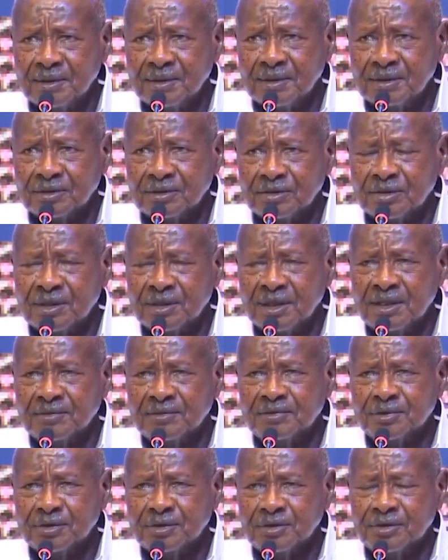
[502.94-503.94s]
So
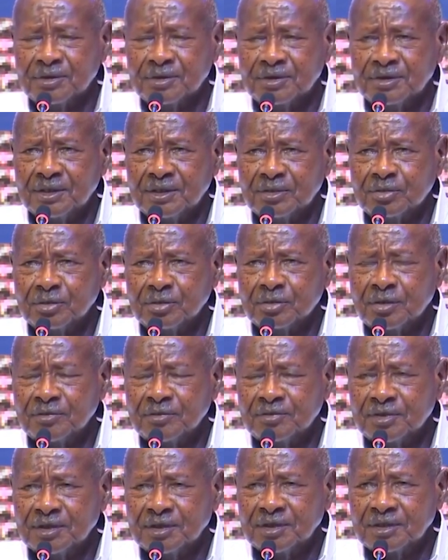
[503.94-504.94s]
therefore, the two
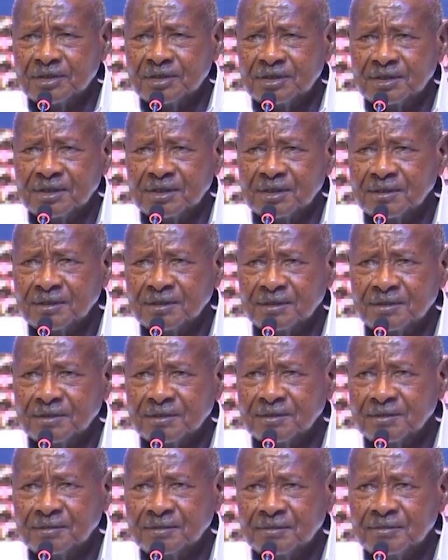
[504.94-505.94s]
conflicts
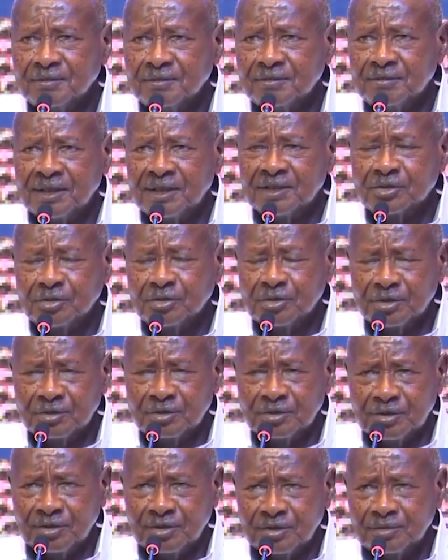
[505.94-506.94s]
must
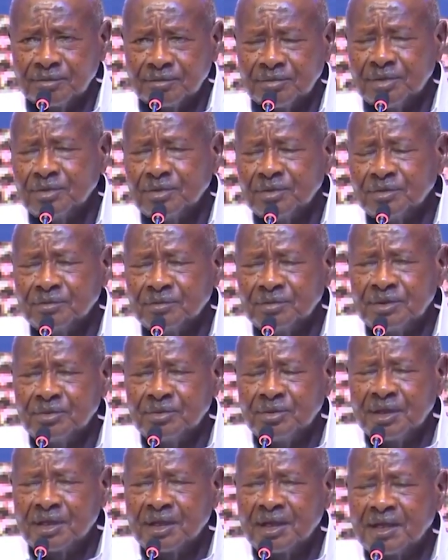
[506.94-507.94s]
all be
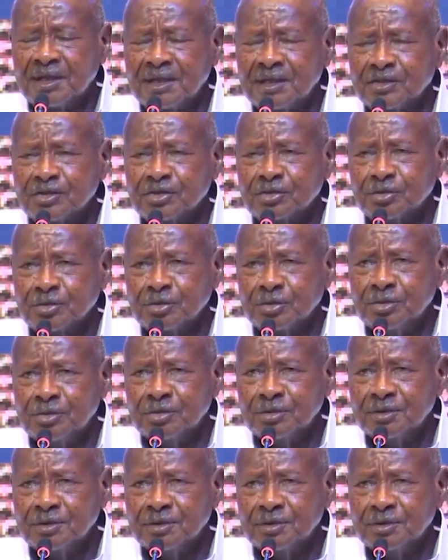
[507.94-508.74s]
well understood.